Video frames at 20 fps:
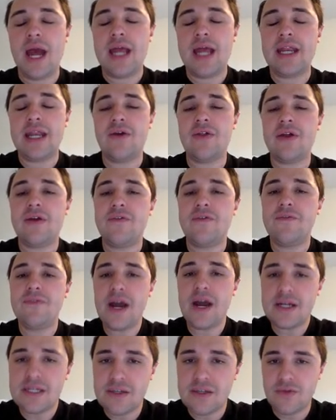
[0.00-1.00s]
Now, the
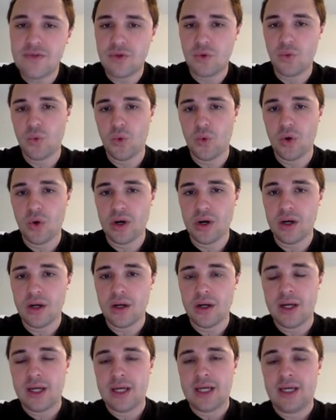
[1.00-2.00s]
effects of the war
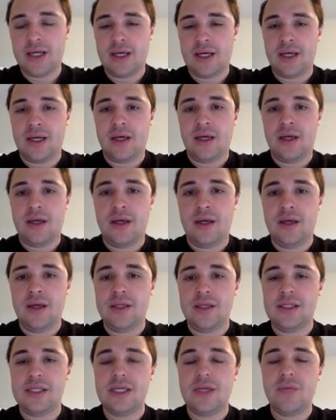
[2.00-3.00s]

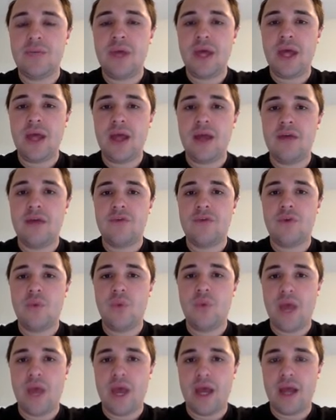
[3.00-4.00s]
did pave the
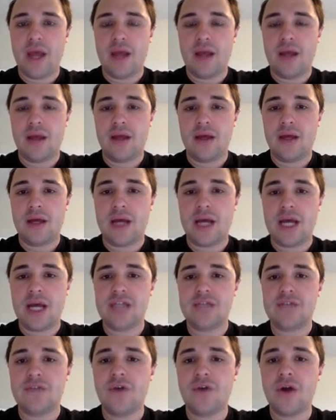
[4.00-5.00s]
way
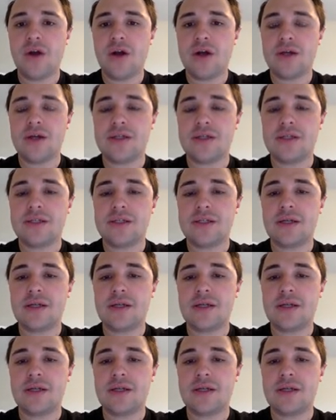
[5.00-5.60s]
as far as